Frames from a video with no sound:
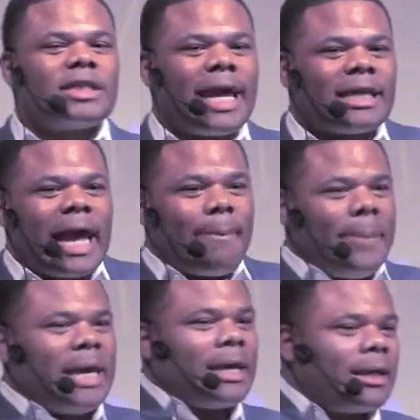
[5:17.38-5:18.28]
to take that
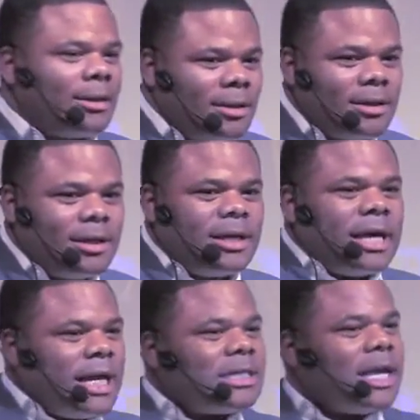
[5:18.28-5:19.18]
pen
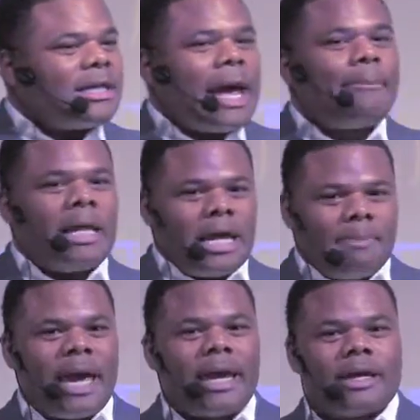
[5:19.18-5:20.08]
and take that
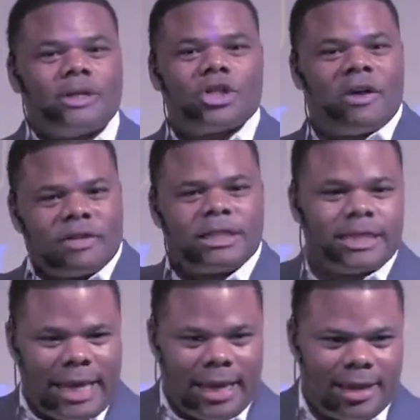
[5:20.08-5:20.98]
blank page of
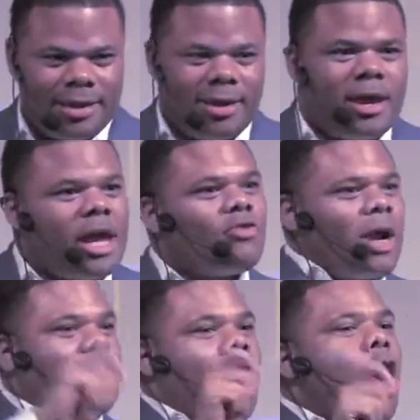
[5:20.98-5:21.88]
today and
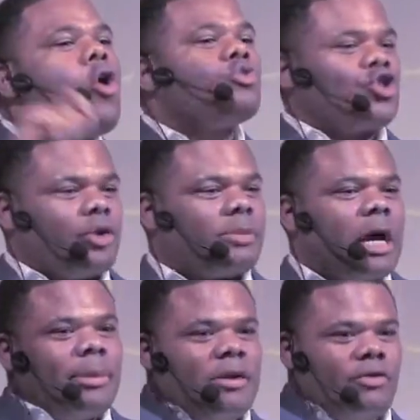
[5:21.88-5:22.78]
write our own script?
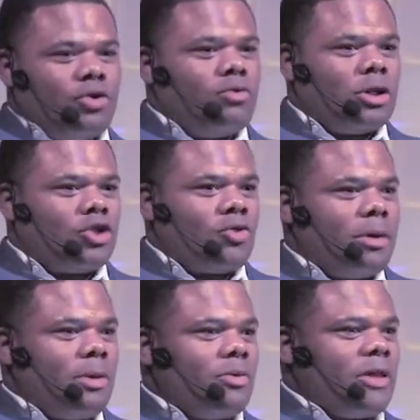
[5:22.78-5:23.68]
How many of you want to
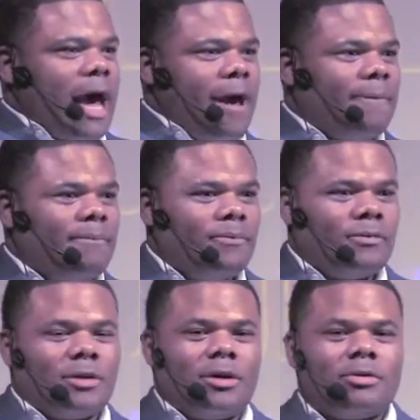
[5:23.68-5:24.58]
join me with that?
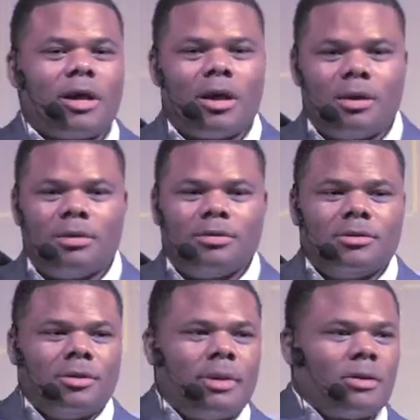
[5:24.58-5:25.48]
Okay,
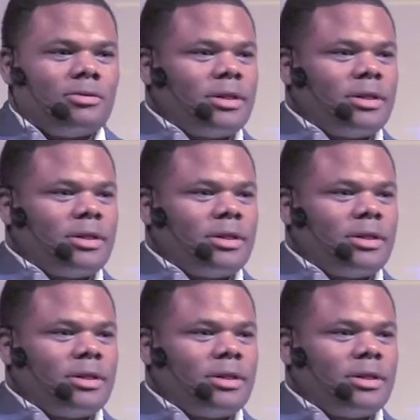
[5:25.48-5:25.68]
about